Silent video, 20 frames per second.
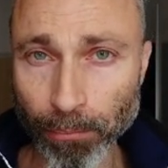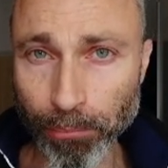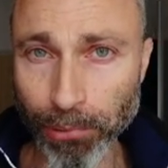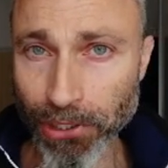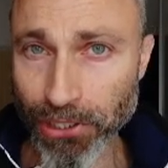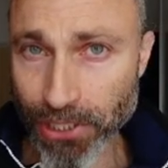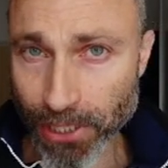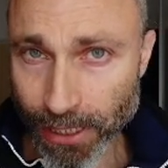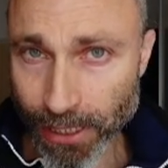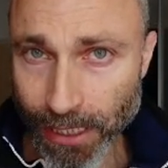
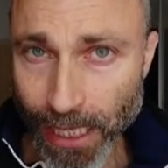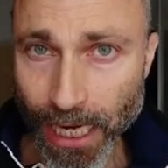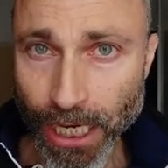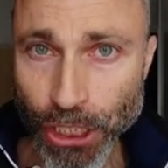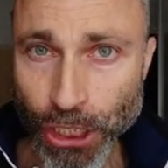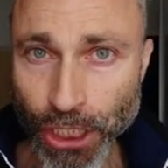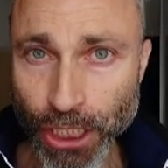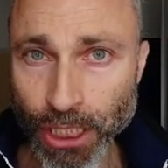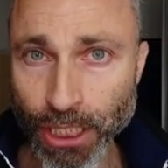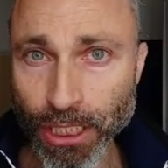
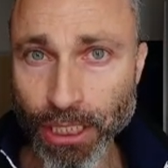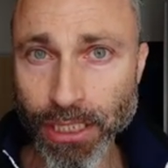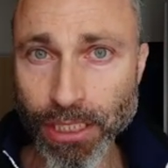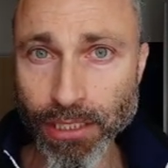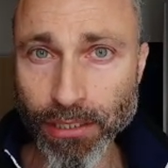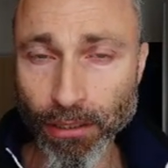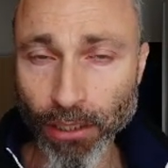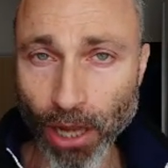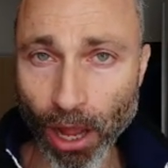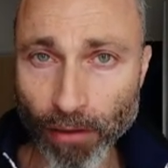
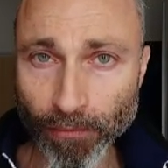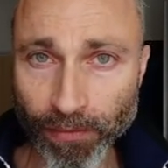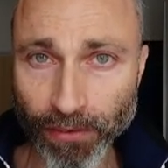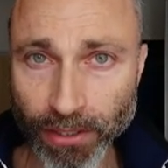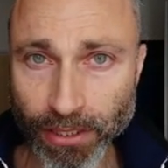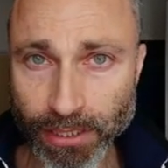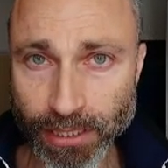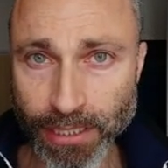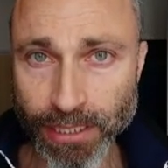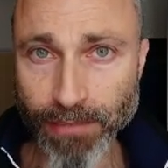presentations,
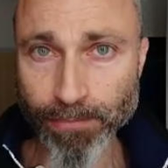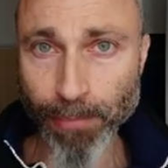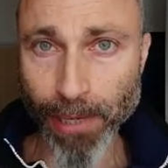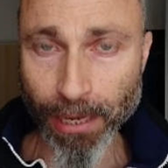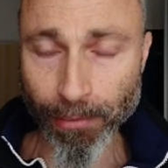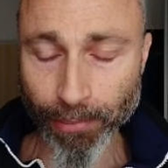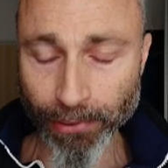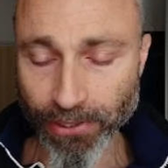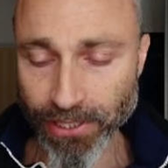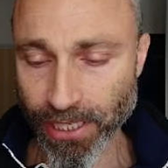conferences,
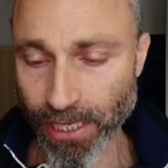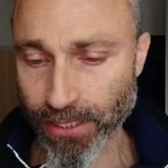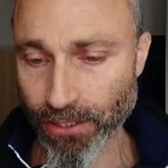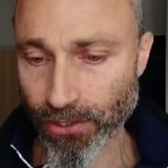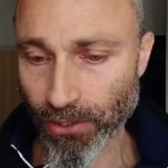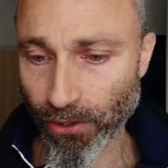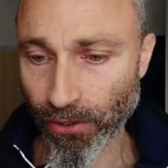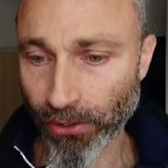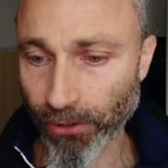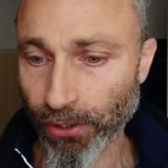papers, and
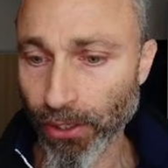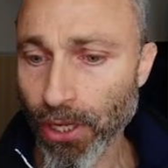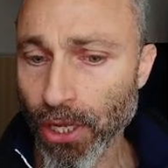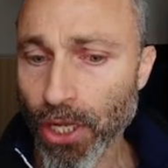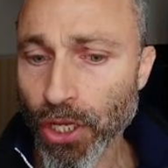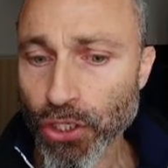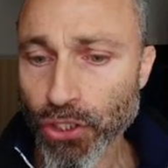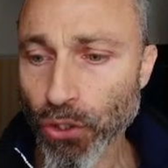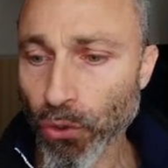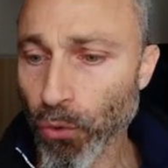so on.
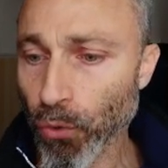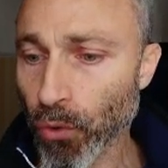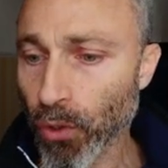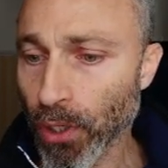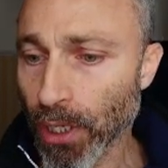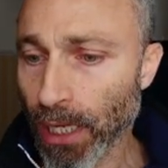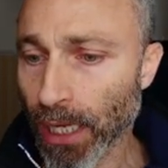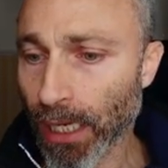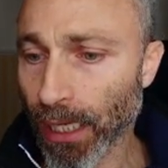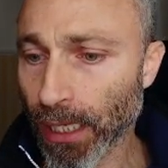
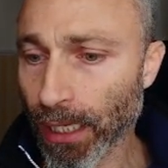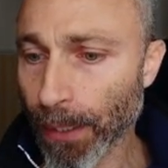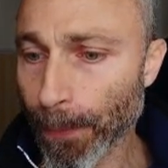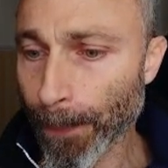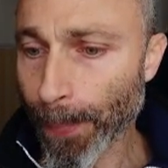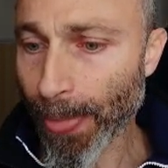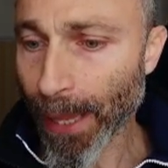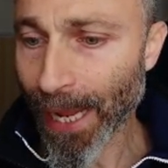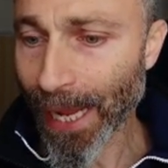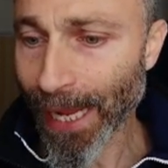So
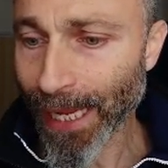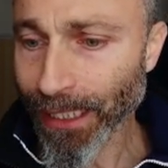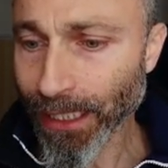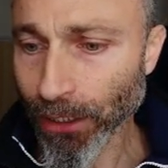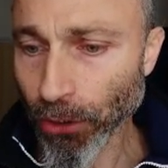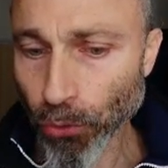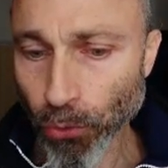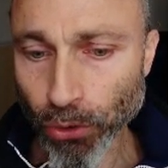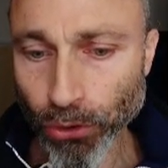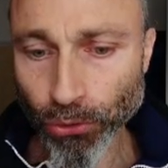um, had a
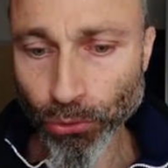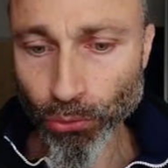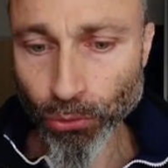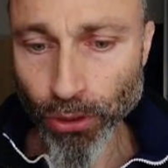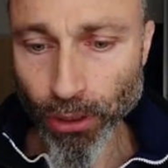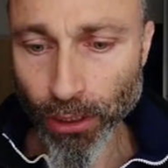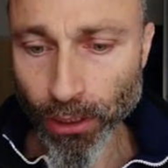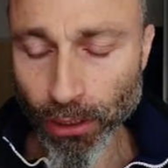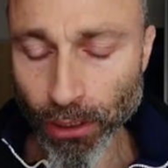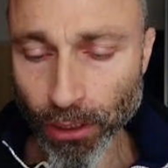look to
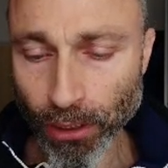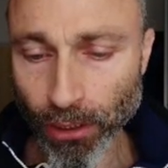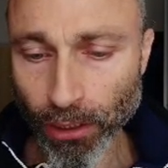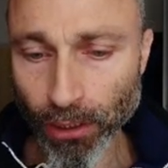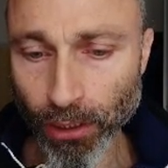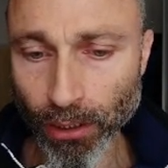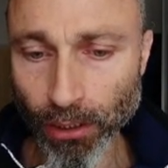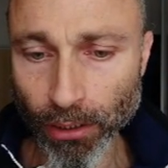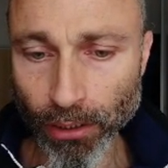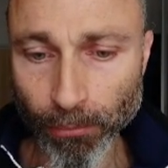
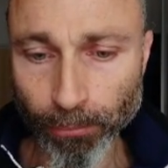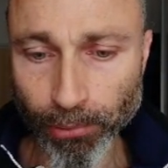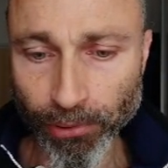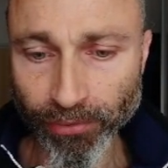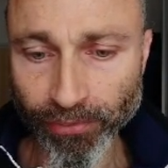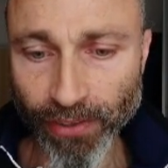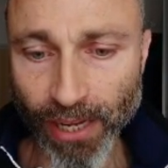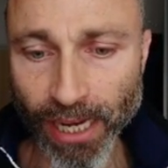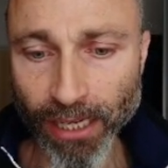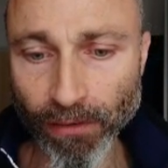the uh,
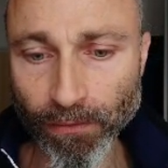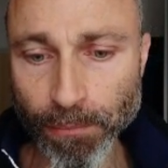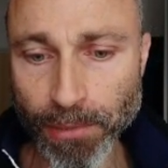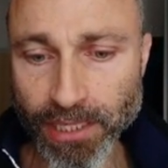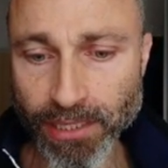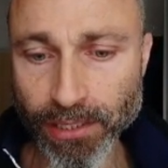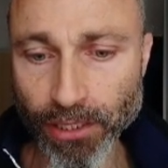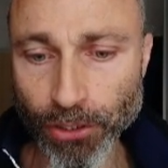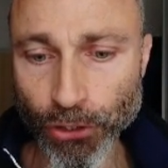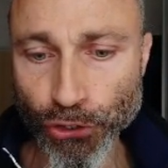profile of
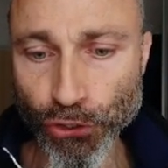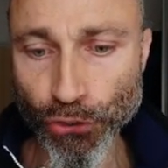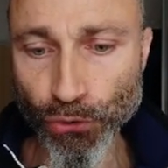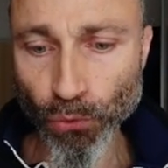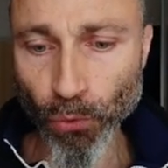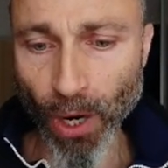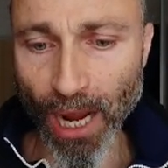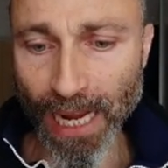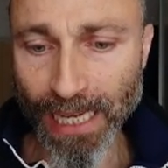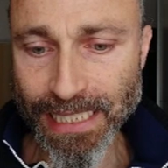Mr.
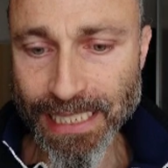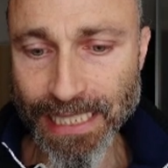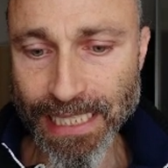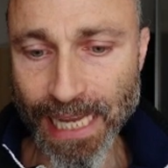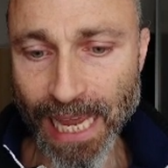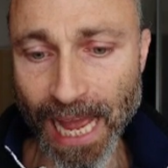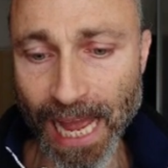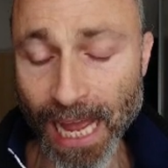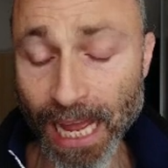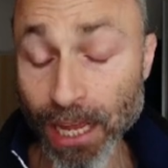Xuhua
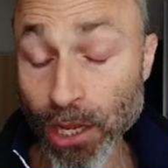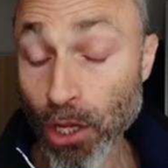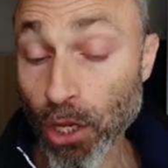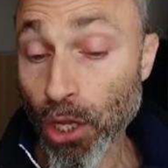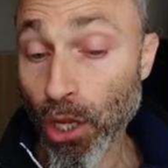Xia,